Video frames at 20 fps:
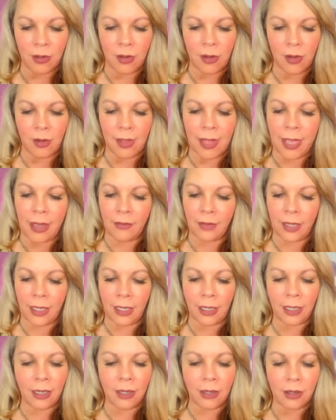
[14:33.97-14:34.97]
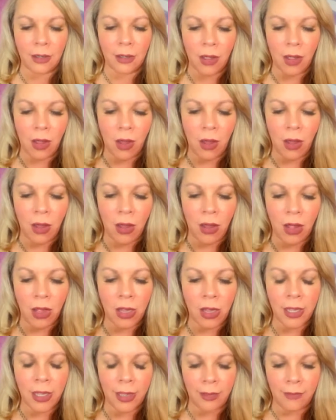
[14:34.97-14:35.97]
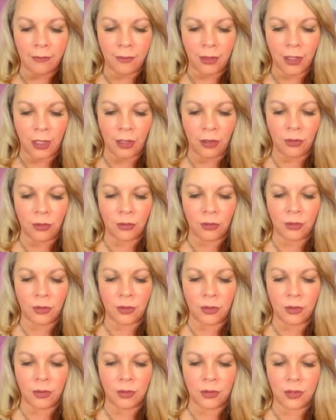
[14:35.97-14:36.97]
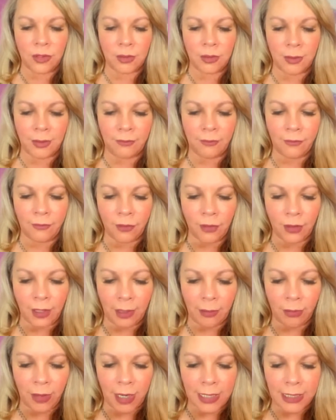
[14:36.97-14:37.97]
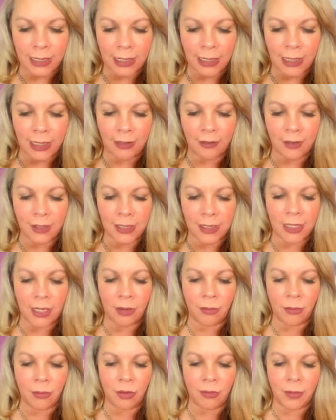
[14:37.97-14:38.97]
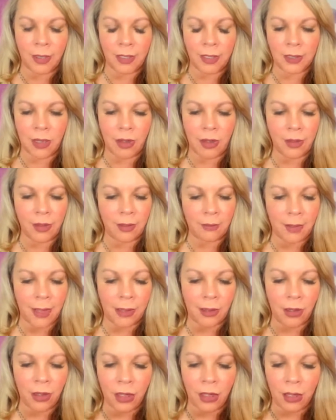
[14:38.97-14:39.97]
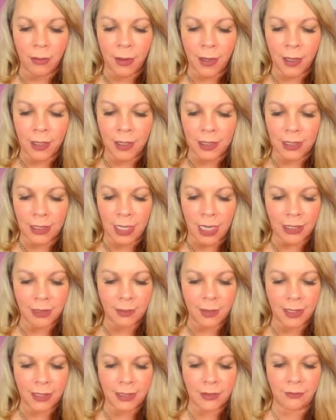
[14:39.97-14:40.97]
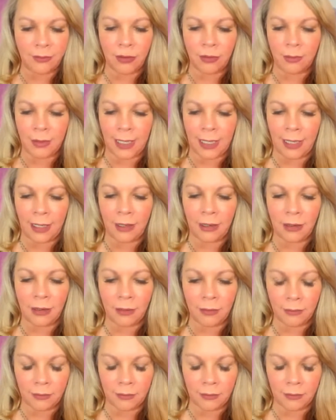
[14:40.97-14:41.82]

allowing all of you to be fully present in this now moment, calling back all parts and aspects of your being.